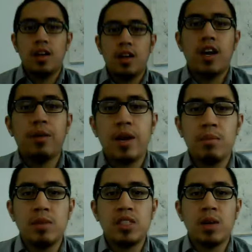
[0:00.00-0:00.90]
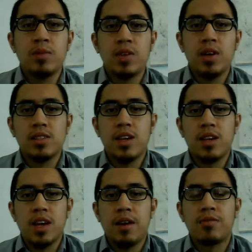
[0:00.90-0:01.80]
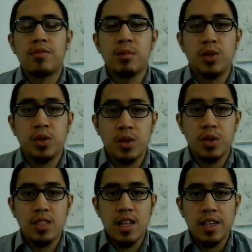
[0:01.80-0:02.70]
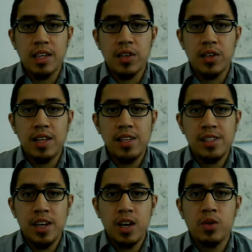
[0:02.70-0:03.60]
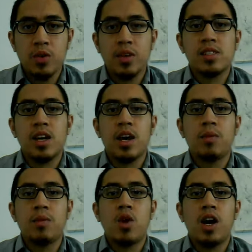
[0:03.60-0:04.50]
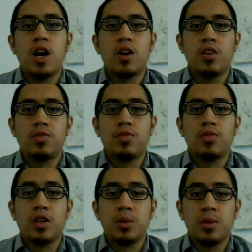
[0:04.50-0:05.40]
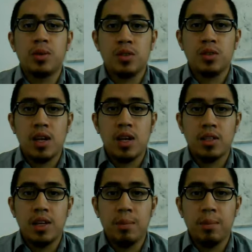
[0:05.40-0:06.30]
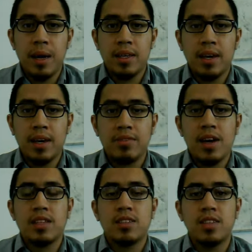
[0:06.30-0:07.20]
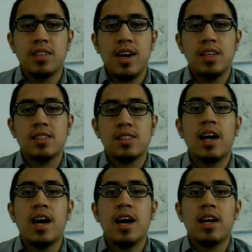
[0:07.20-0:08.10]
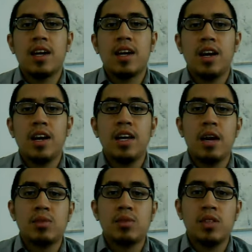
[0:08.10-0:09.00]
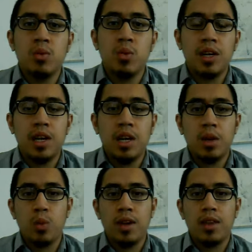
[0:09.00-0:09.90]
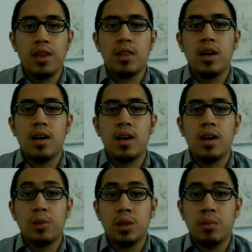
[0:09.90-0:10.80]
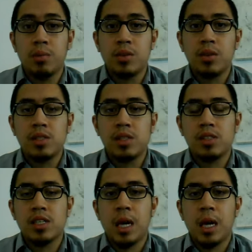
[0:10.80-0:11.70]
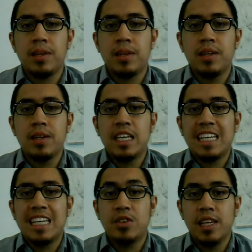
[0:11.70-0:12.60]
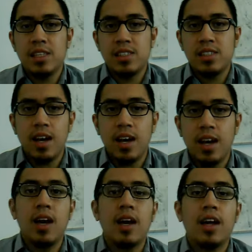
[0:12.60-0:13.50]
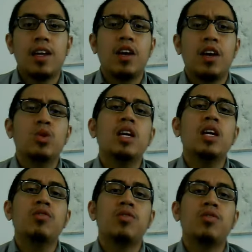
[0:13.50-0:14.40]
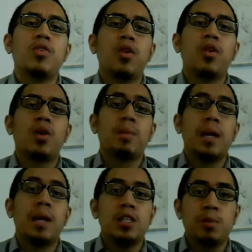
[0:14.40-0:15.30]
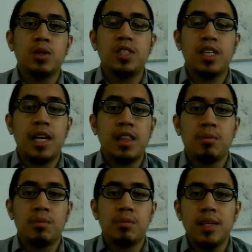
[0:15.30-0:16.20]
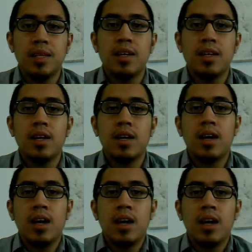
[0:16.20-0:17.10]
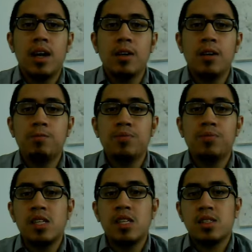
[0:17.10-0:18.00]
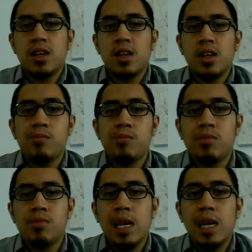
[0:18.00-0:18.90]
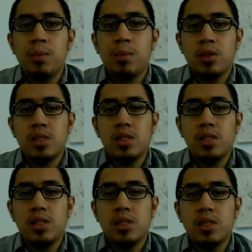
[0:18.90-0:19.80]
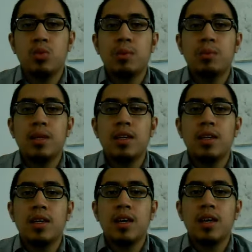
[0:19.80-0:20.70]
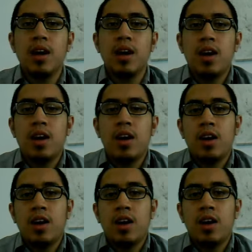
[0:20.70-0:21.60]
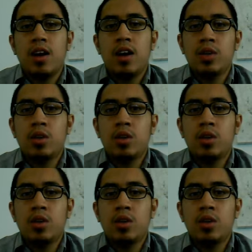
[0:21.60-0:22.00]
Hi, my name is Abdul Razak. I'm from Mundo Consulting Indonesia, who is one of recruitment consultant in banking and finance there. Currently, I'm still working with a reputable research company in Indonesia. They are looking for manager position at the moment. This manager position will be, there